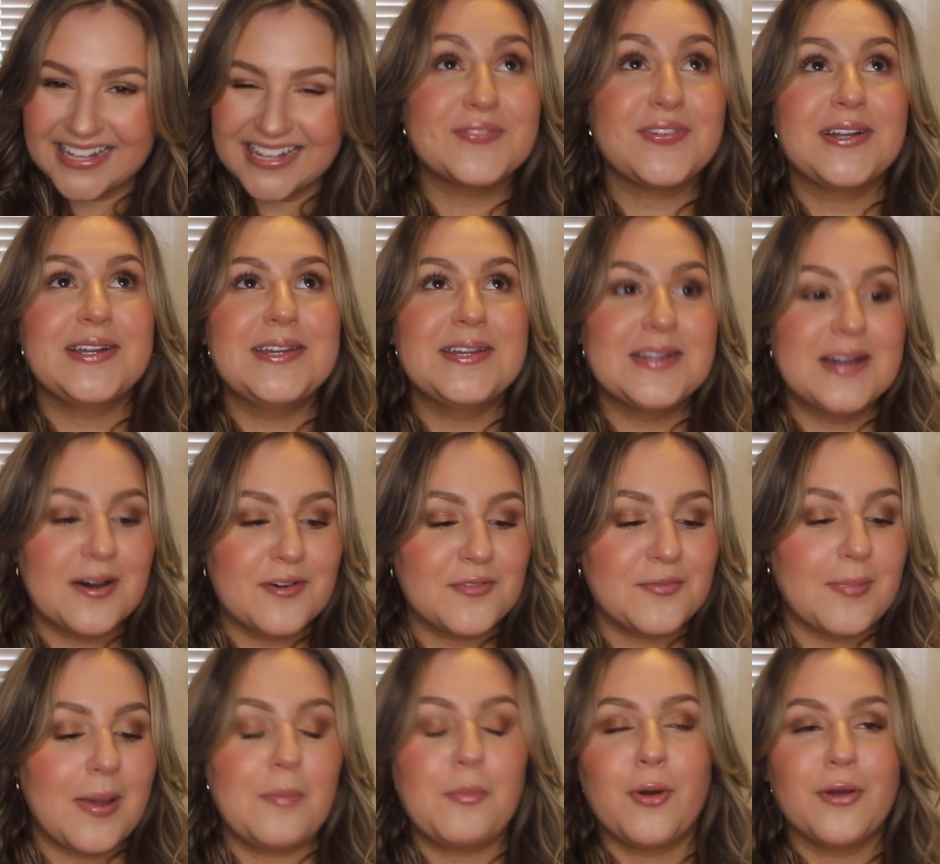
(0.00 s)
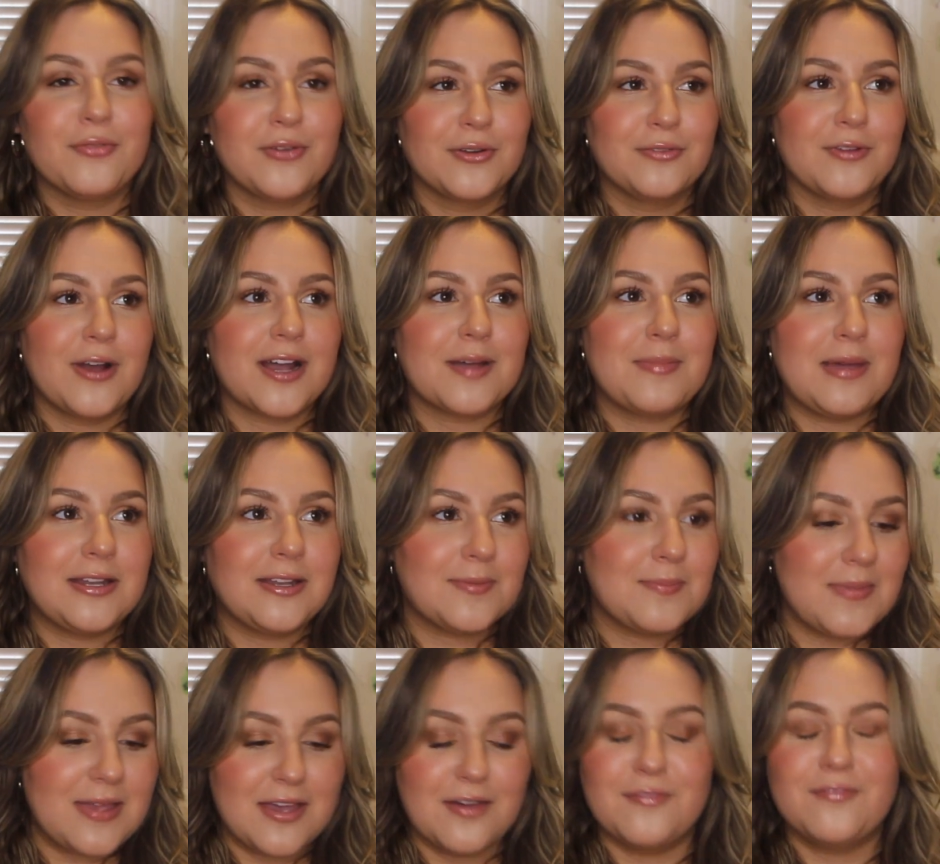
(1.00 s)
Funny enough, my boyfriend
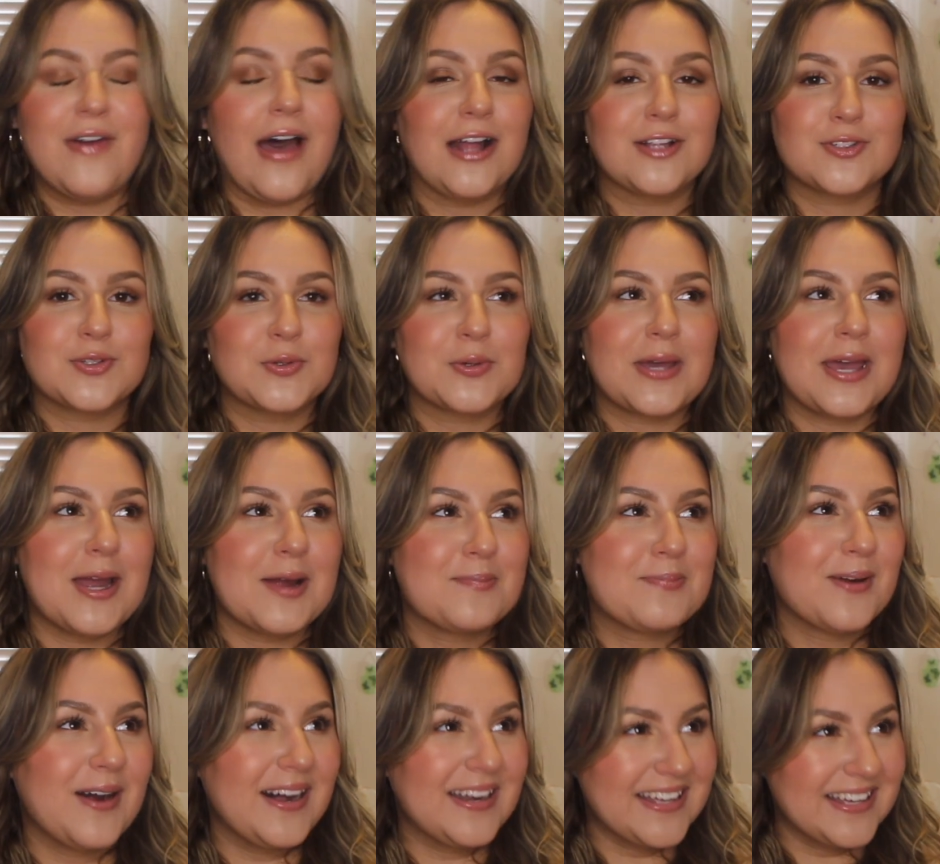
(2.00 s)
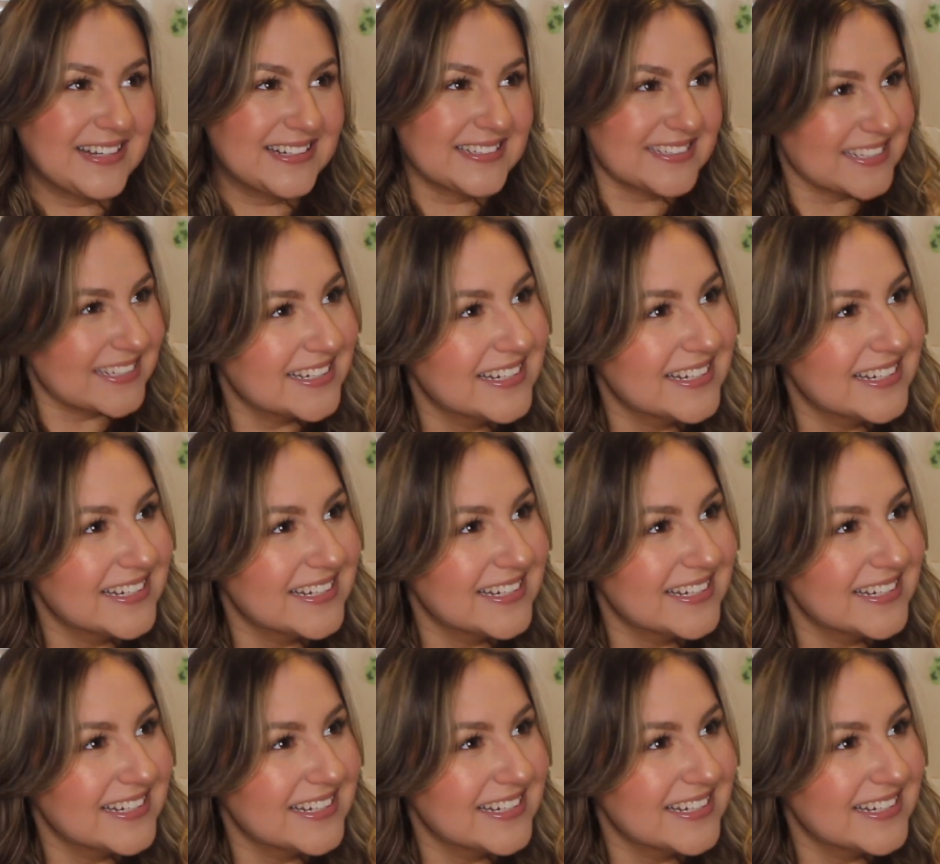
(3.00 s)
recommending me a vaginal care product.